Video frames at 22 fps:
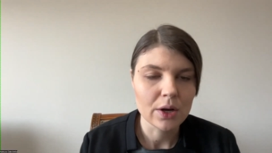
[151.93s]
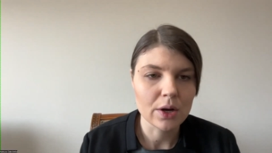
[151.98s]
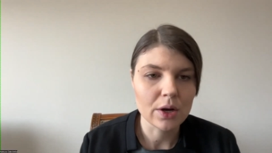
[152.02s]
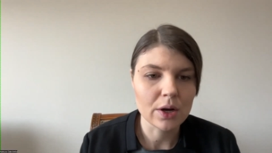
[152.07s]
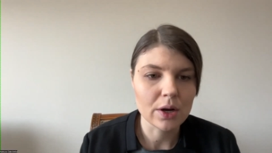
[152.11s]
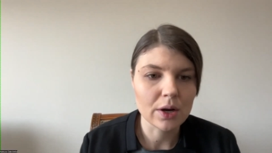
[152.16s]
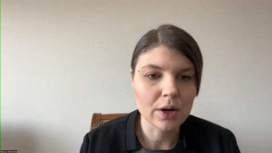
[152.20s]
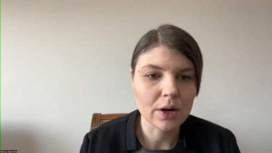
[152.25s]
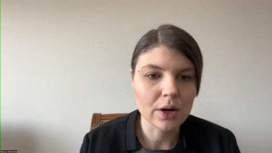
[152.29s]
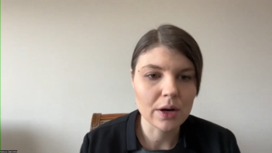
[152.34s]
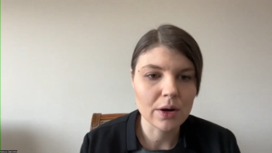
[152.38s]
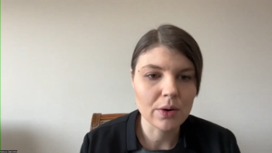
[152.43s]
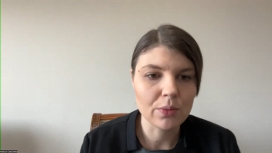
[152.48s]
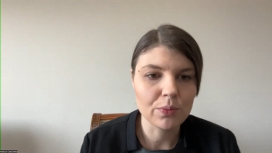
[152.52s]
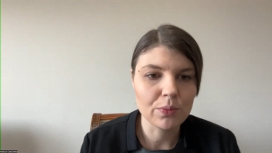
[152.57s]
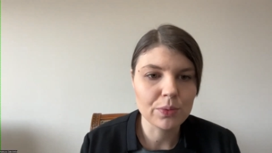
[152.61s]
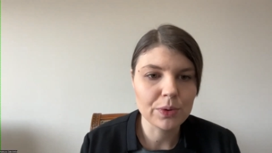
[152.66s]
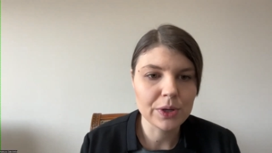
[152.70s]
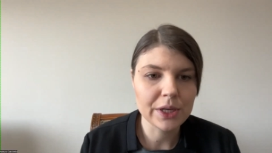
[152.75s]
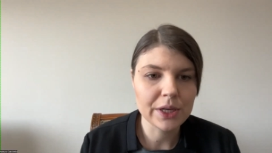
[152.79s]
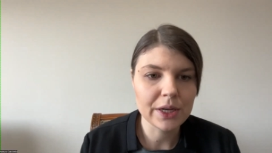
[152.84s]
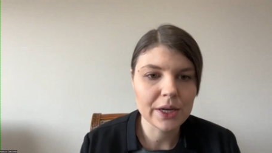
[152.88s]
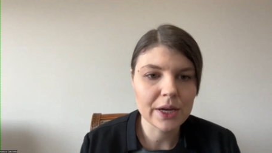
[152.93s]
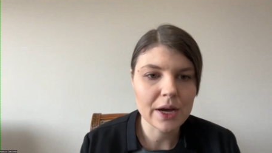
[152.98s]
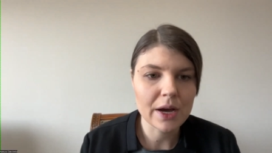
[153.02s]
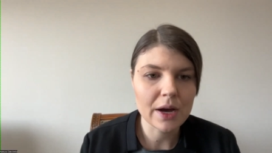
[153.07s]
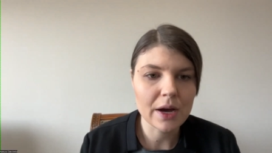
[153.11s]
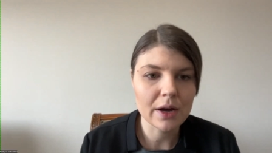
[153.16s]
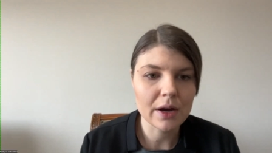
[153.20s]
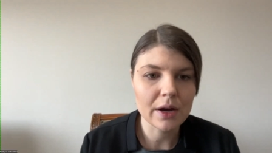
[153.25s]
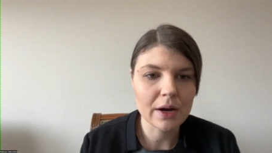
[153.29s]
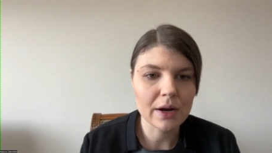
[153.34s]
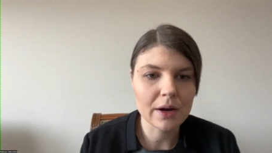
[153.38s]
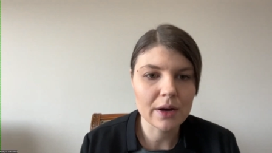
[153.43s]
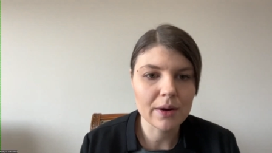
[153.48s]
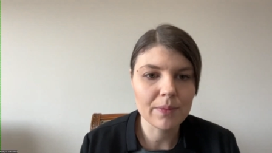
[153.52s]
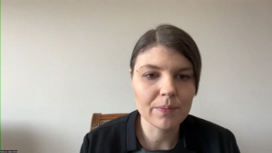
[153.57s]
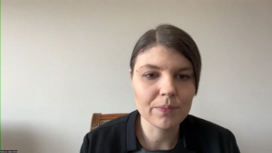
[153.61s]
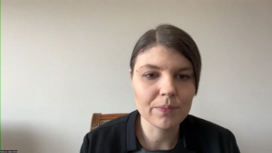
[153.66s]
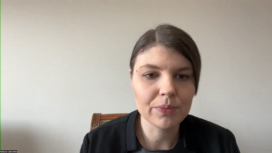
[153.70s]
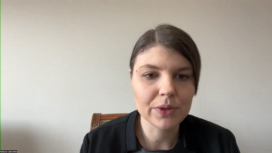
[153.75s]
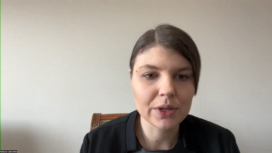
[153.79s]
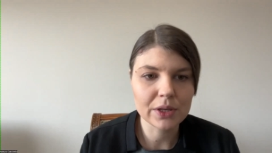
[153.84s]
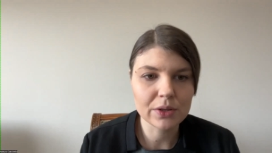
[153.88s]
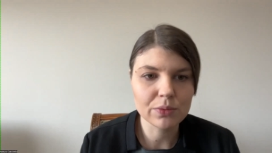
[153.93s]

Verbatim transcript: uh, we um,